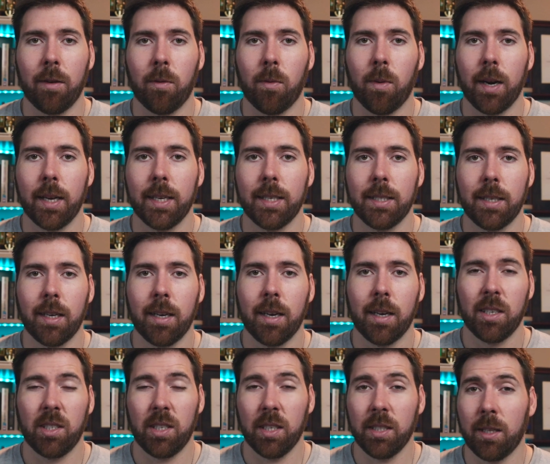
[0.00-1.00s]
it was
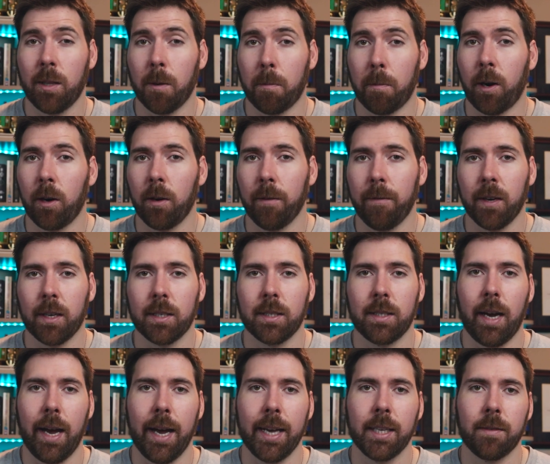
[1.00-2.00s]
just the perfect
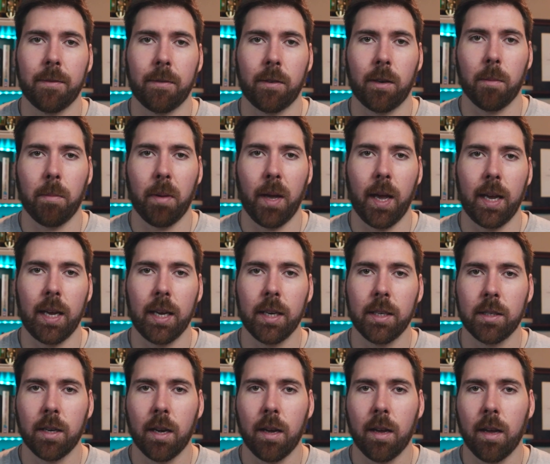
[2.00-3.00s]
size for a
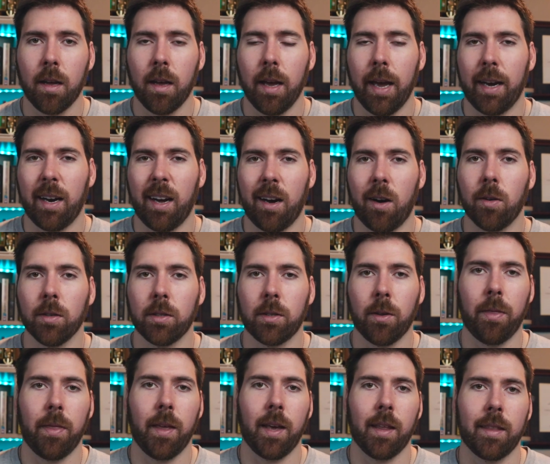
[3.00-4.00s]
page. And I
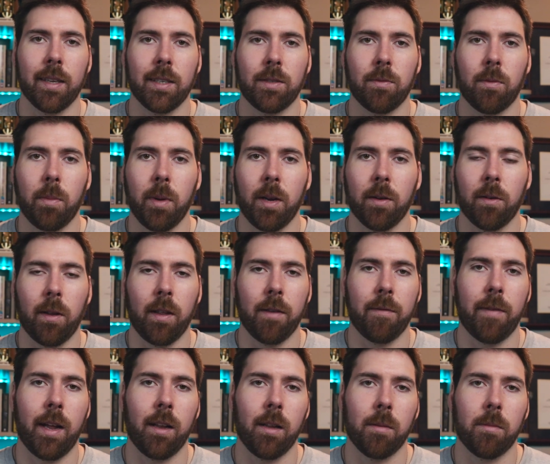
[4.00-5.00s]
also think this will be really
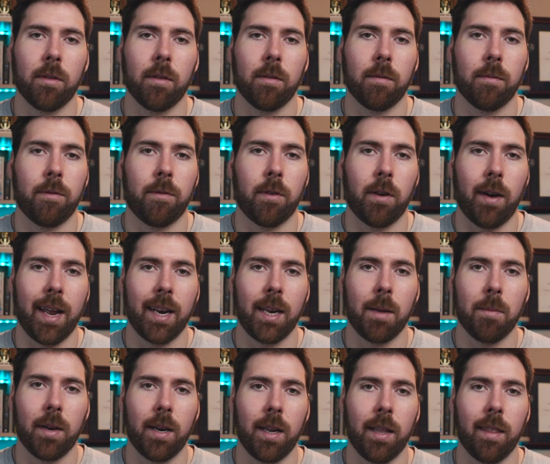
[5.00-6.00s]
valuable for
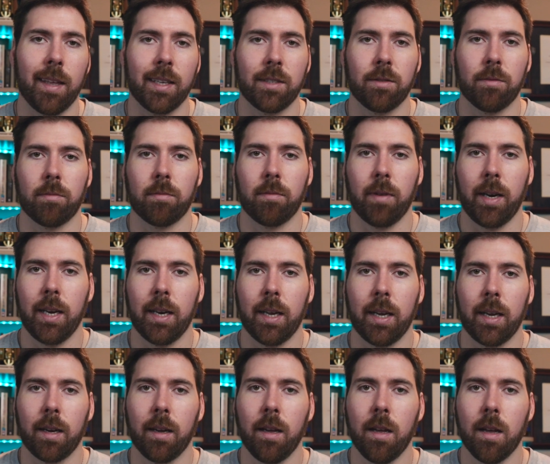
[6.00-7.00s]
anybody that's
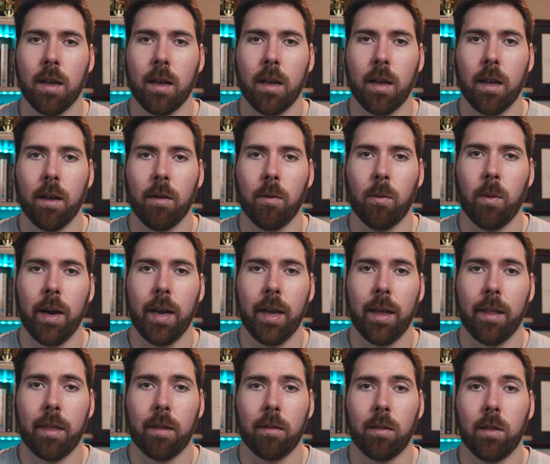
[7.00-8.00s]
reading
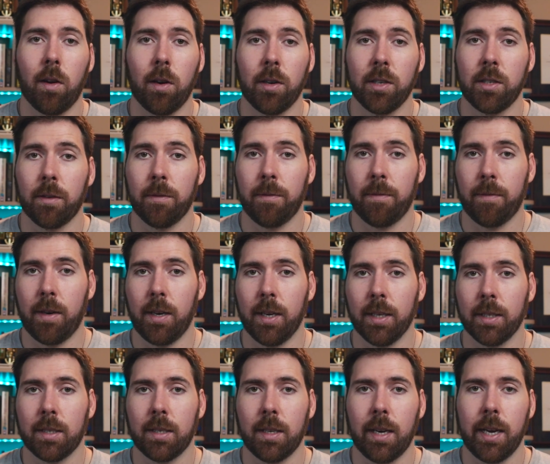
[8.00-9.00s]
with larger
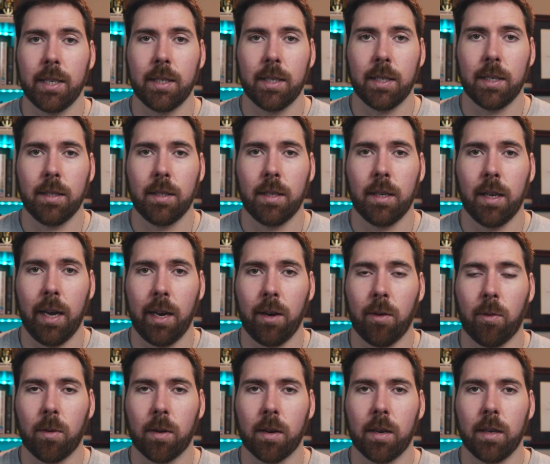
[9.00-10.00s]
font sizes in
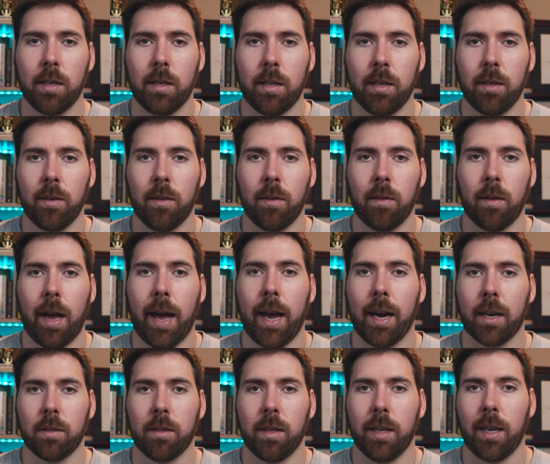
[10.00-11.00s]
order to
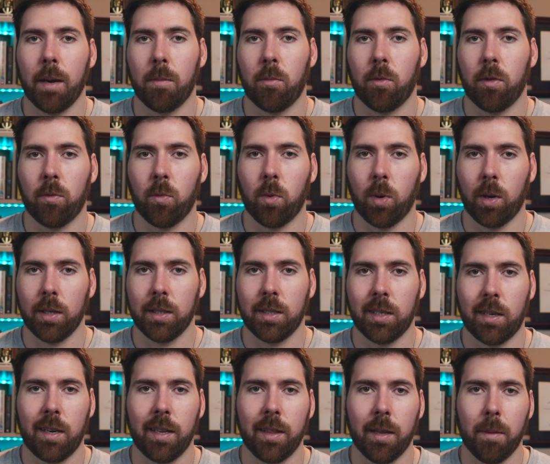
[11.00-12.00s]
actually get more words
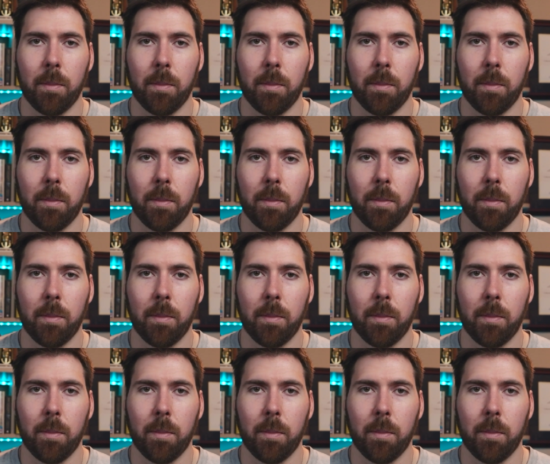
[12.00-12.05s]
on